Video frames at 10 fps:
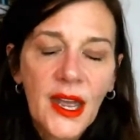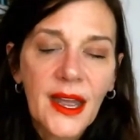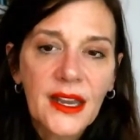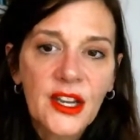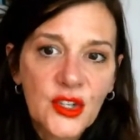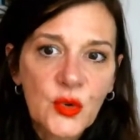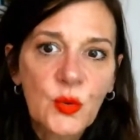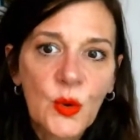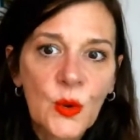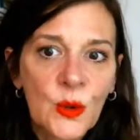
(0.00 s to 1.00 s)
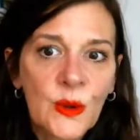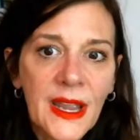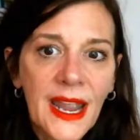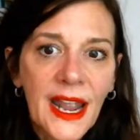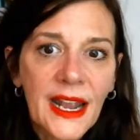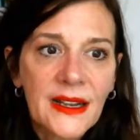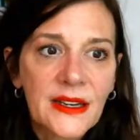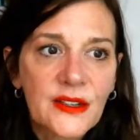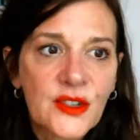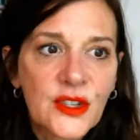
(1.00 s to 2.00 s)
control. And
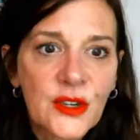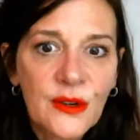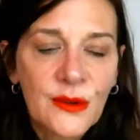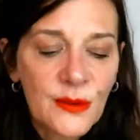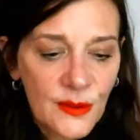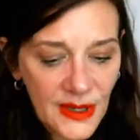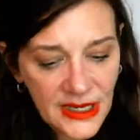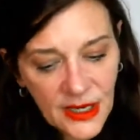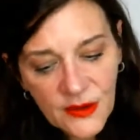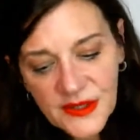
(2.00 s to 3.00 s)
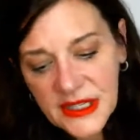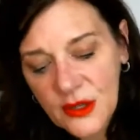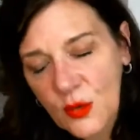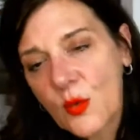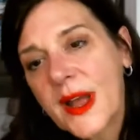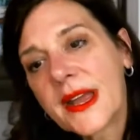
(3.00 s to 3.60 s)
so it goes either way.